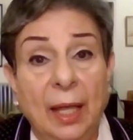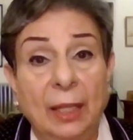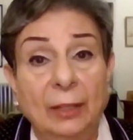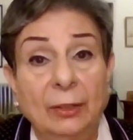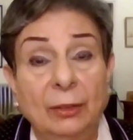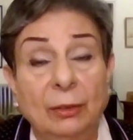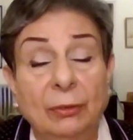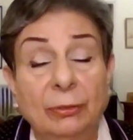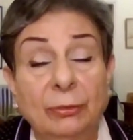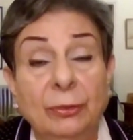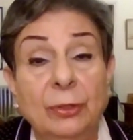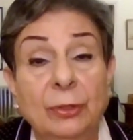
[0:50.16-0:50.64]
and
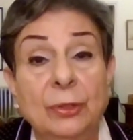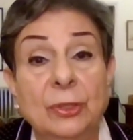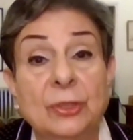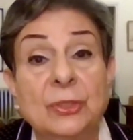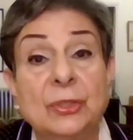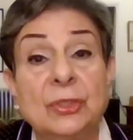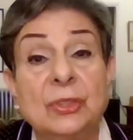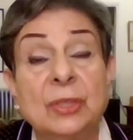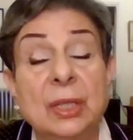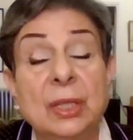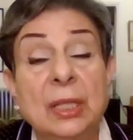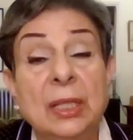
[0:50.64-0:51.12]
of
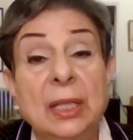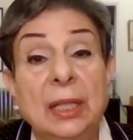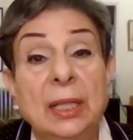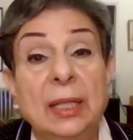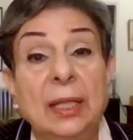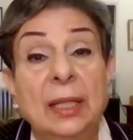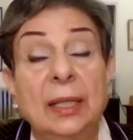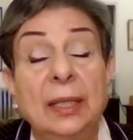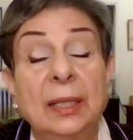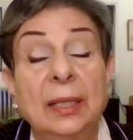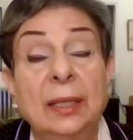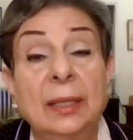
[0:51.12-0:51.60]
course
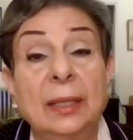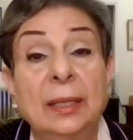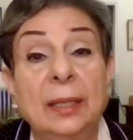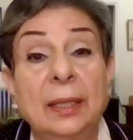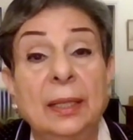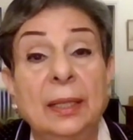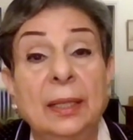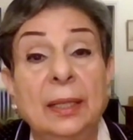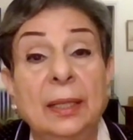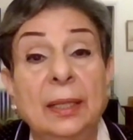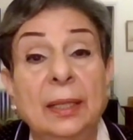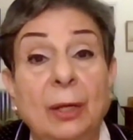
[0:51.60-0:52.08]
uh,
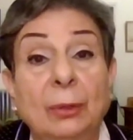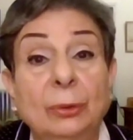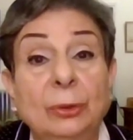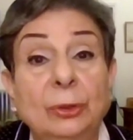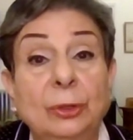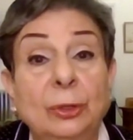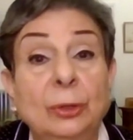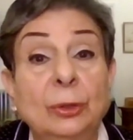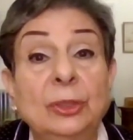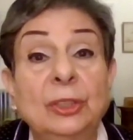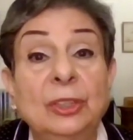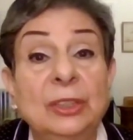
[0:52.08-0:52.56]
now
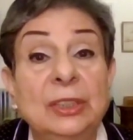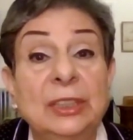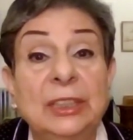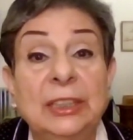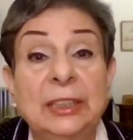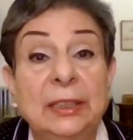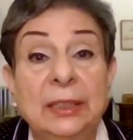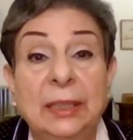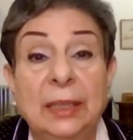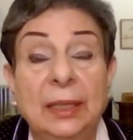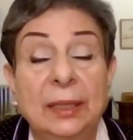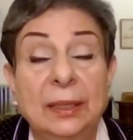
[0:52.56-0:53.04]

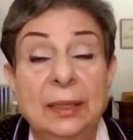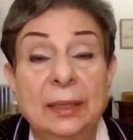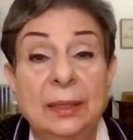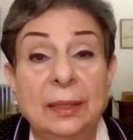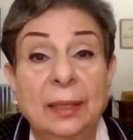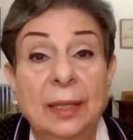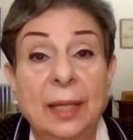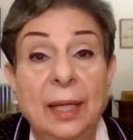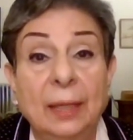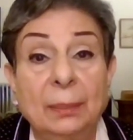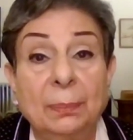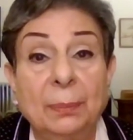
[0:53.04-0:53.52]
totally
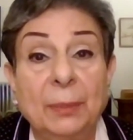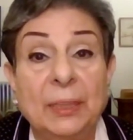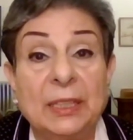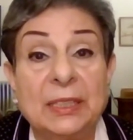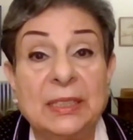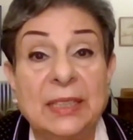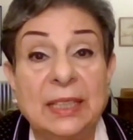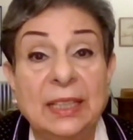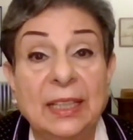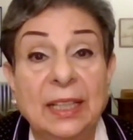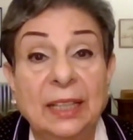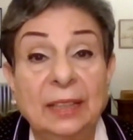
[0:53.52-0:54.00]
uh,
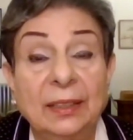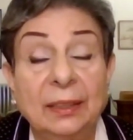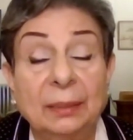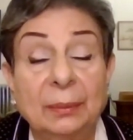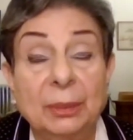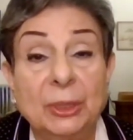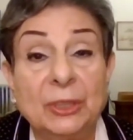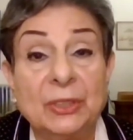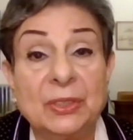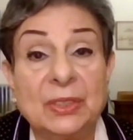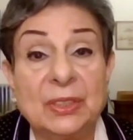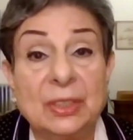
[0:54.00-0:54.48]
helpless and at the
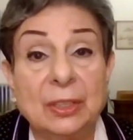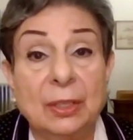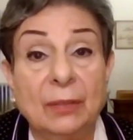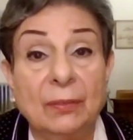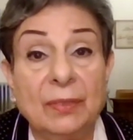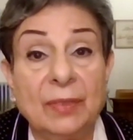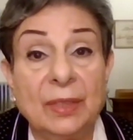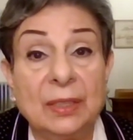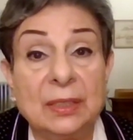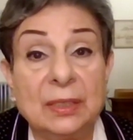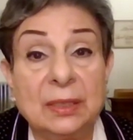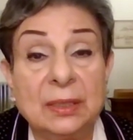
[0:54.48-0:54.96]
mercy
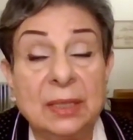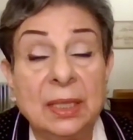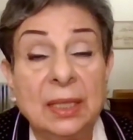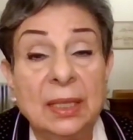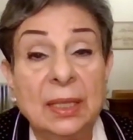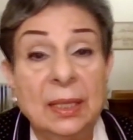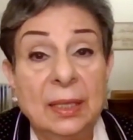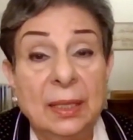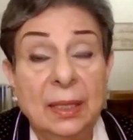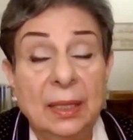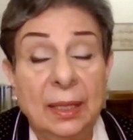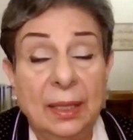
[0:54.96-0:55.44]
of this,
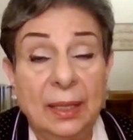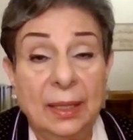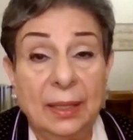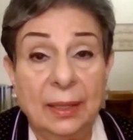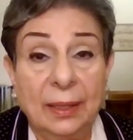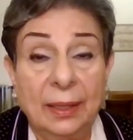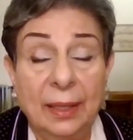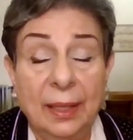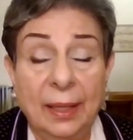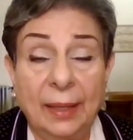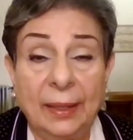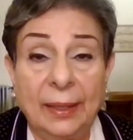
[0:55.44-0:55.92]

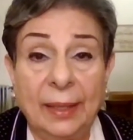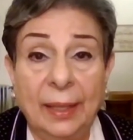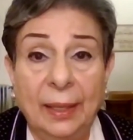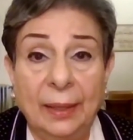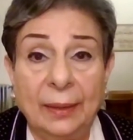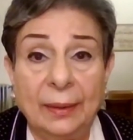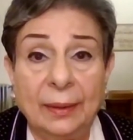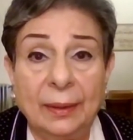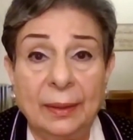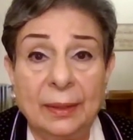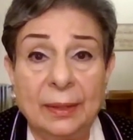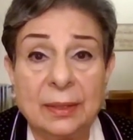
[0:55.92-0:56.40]
uh,
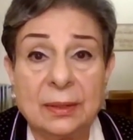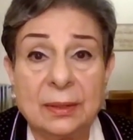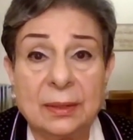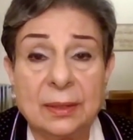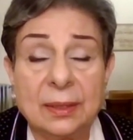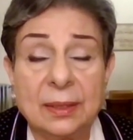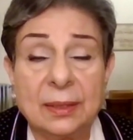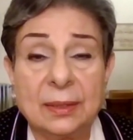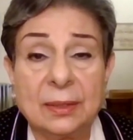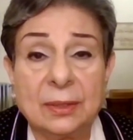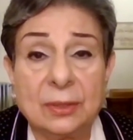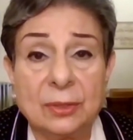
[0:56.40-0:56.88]
again, this,
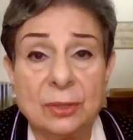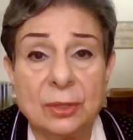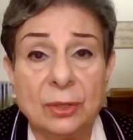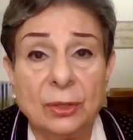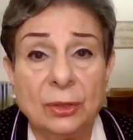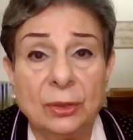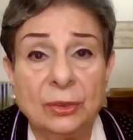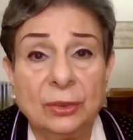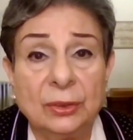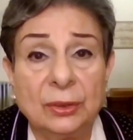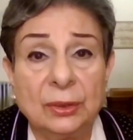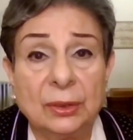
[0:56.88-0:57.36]
this
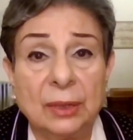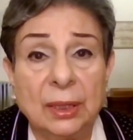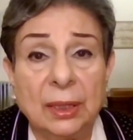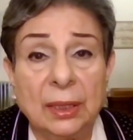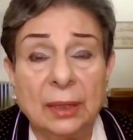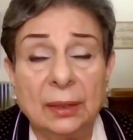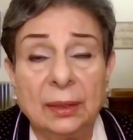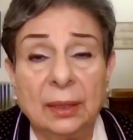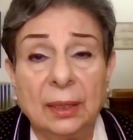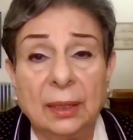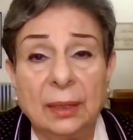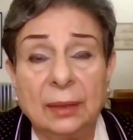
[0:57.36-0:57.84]
slaughter
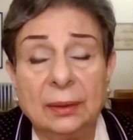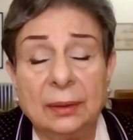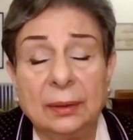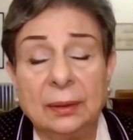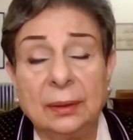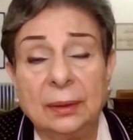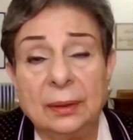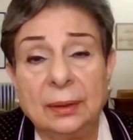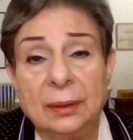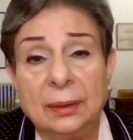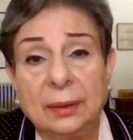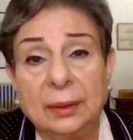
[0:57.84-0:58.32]
and, and
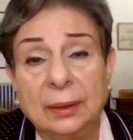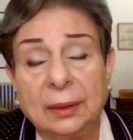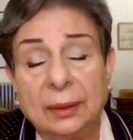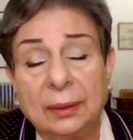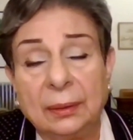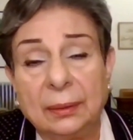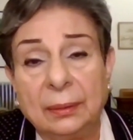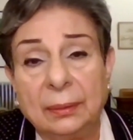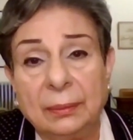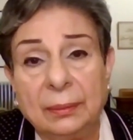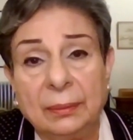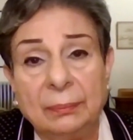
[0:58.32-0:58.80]
uh,
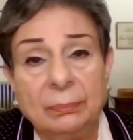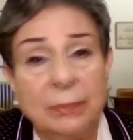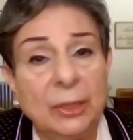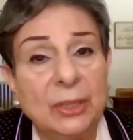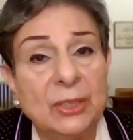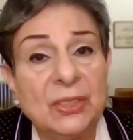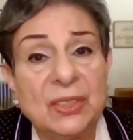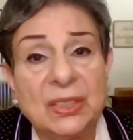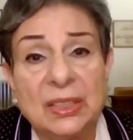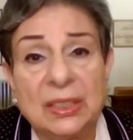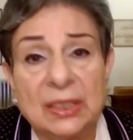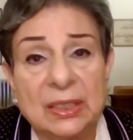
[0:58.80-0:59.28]

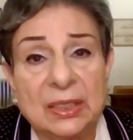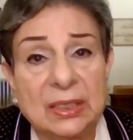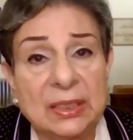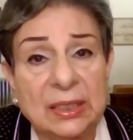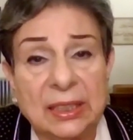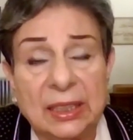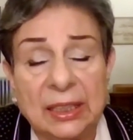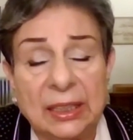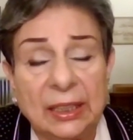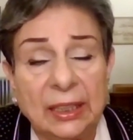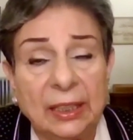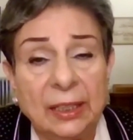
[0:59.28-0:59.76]
merciless
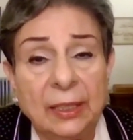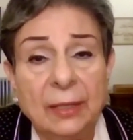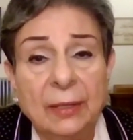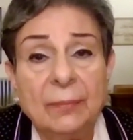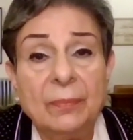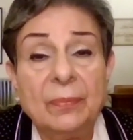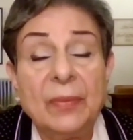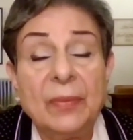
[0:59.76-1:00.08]
killing.